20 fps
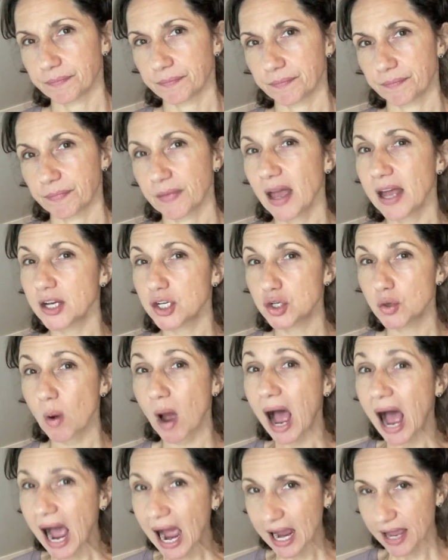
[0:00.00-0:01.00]
Not do
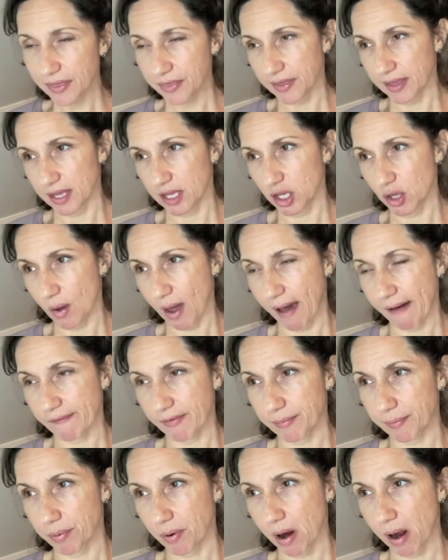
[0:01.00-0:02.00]
I think you have a
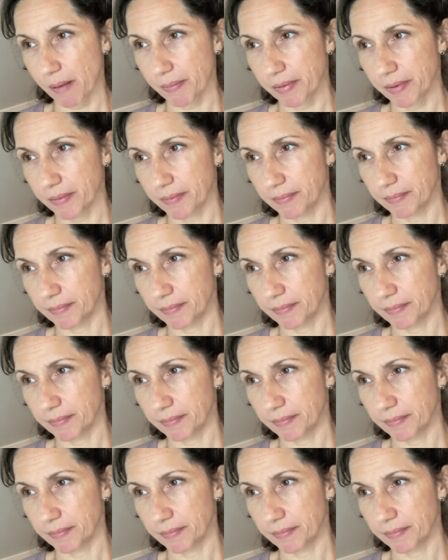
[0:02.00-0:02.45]
problem.